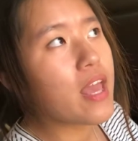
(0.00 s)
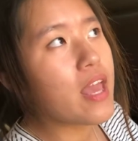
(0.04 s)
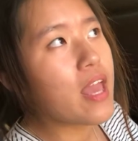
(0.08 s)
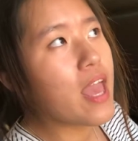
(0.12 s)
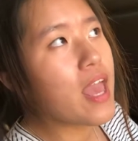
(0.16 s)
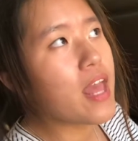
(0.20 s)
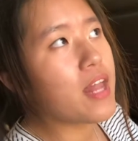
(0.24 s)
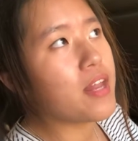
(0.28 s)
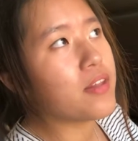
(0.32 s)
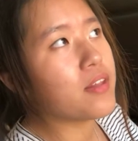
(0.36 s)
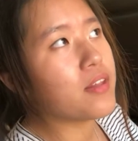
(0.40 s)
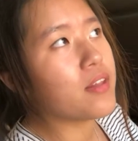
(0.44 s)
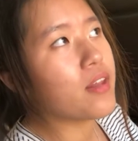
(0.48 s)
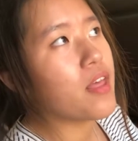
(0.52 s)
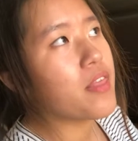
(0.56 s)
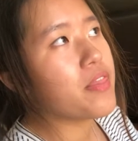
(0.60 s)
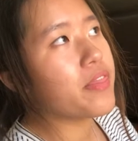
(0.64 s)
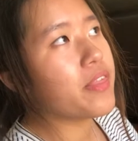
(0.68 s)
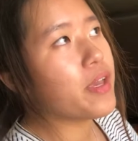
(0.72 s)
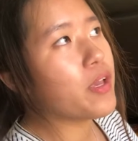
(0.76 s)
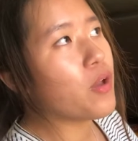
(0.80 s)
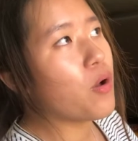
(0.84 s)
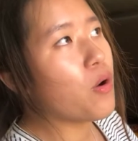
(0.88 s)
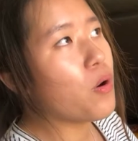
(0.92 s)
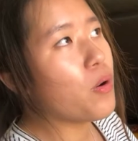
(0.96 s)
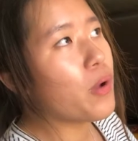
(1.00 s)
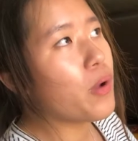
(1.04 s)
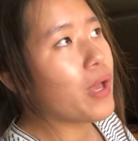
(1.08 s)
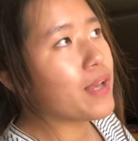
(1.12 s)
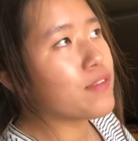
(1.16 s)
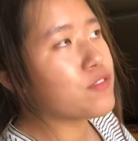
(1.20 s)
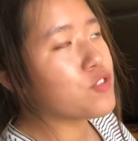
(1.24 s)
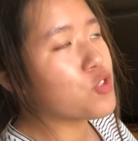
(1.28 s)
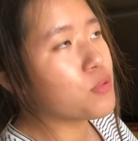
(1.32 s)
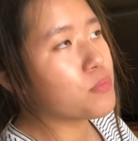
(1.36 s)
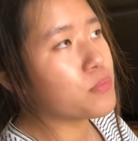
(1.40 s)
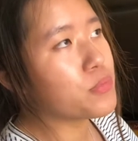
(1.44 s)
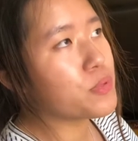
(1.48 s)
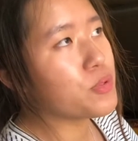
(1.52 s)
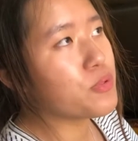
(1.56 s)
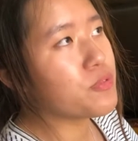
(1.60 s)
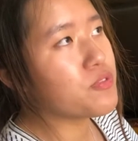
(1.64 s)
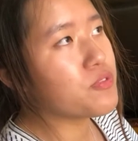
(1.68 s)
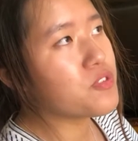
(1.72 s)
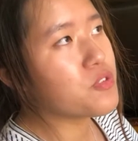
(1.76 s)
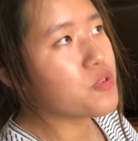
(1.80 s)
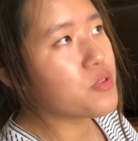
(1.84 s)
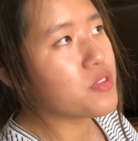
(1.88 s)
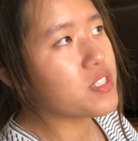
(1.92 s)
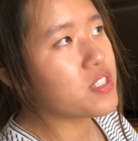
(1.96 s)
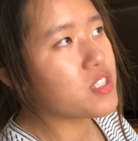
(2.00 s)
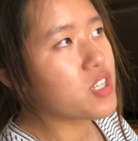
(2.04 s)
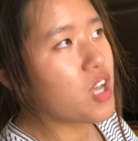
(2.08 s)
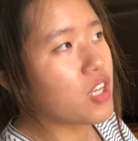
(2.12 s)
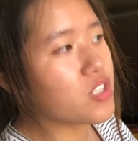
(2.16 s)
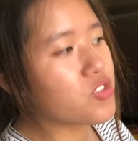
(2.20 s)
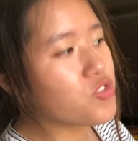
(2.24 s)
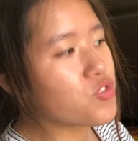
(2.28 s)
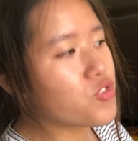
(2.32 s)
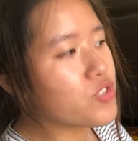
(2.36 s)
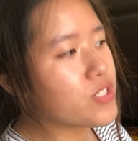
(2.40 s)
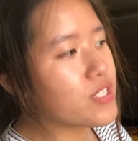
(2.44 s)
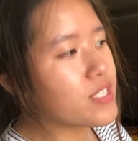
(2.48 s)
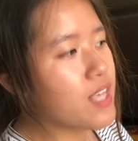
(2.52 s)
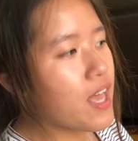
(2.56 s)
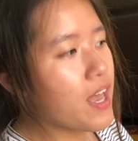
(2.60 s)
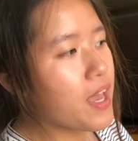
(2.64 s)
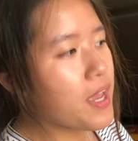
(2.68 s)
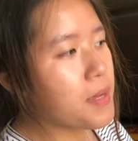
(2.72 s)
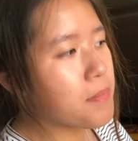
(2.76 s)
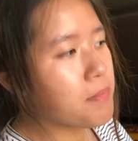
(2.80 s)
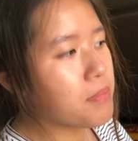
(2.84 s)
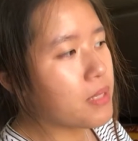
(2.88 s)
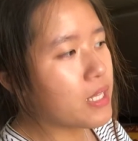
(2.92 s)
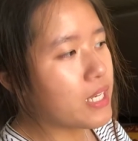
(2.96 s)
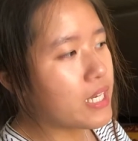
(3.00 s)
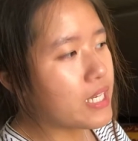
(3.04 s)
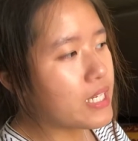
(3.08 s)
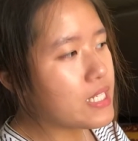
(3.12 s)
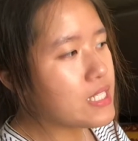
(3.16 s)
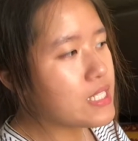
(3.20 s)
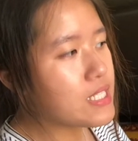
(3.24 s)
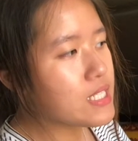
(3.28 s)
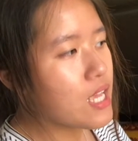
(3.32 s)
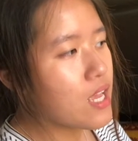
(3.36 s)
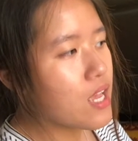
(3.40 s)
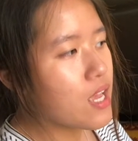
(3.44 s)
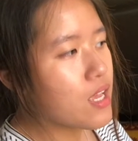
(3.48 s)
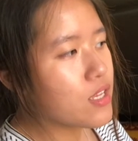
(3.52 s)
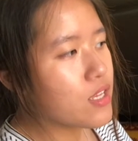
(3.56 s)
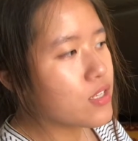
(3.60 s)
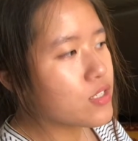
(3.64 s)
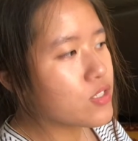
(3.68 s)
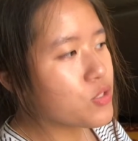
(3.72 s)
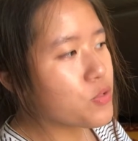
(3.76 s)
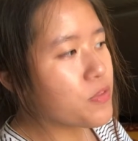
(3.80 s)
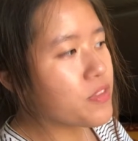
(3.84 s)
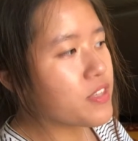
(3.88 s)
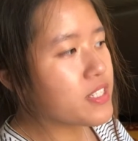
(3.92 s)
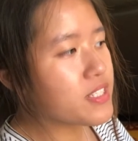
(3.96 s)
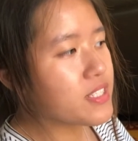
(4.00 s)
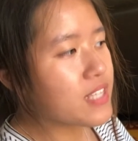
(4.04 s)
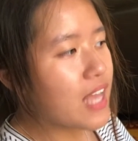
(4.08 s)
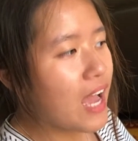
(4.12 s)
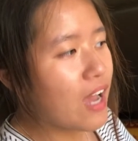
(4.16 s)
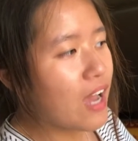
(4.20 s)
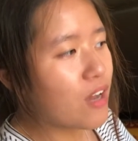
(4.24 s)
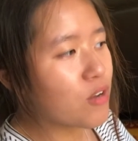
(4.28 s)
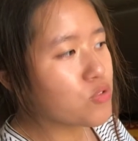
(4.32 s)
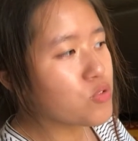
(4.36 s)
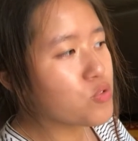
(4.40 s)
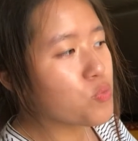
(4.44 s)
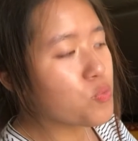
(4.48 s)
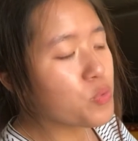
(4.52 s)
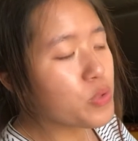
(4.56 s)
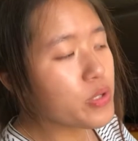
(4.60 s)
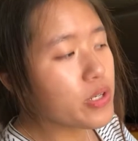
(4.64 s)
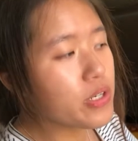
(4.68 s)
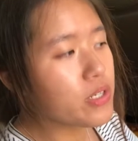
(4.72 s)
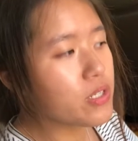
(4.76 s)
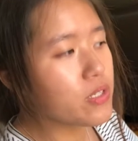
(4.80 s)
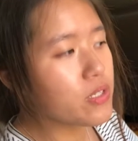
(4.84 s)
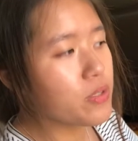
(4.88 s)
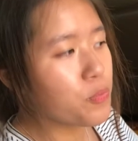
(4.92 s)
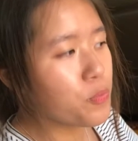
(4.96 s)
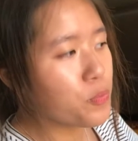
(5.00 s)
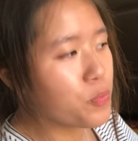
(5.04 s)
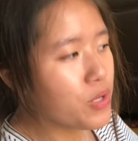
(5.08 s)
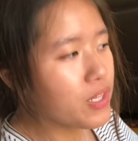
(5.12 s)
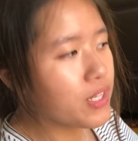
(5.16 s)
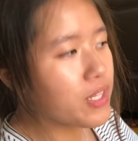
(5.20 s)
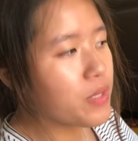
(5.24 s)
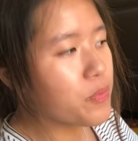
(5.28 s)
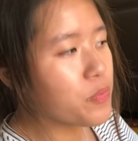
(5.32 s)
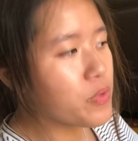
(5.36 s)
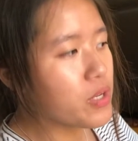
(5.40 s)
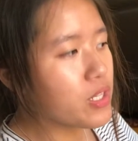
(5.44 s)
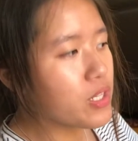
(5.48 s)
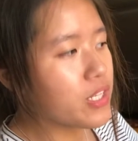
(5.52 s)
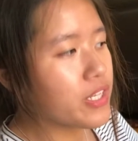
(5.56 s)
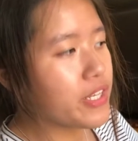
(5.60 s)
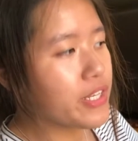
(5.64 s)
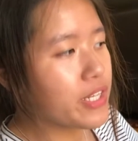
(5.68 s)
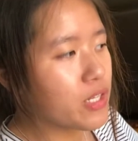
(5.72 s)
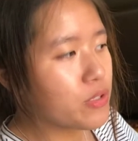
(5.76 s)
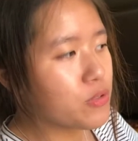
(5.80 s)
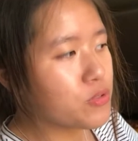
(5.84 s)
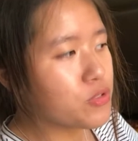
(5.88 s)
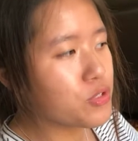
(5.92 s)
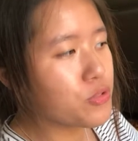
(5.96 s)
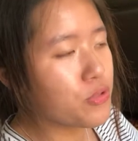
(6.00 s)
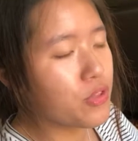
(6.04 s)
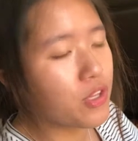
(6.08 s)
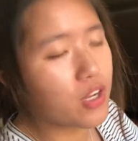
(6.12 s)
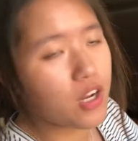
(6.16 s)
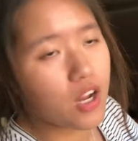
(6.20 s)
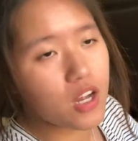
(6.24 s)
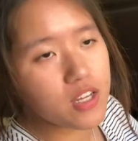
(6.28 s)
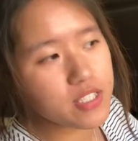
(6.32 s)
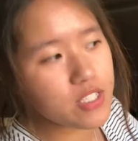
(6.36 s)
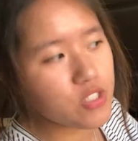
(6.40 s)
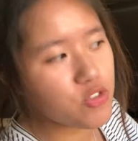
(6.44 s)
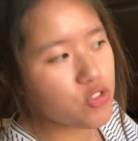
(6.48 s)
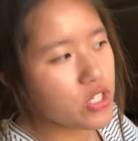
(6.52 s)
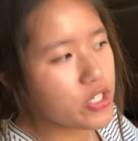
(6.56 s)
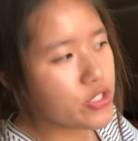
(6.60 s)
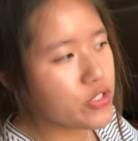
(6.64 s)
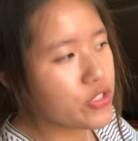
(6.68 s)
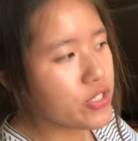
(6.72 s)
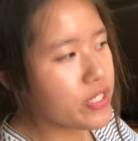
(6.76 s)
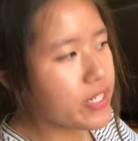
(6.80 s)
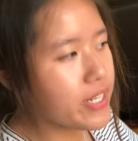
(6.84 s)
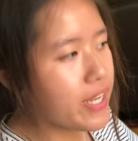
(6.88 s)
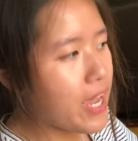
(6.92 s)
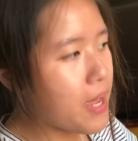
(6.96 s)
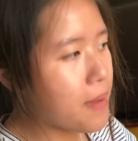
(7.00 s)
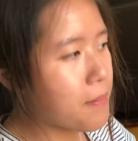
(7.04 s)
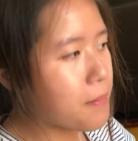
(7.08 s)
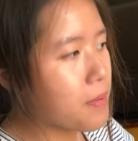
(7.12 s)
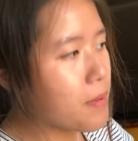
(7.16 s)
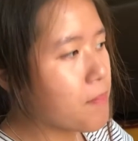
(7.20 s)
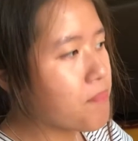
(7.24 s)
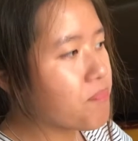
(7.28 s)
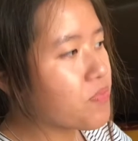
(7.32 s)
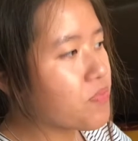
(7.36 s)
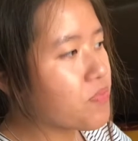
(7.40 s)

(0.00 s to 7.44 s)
and they all have to move to this countryside place, to this house really close to the concentration camp.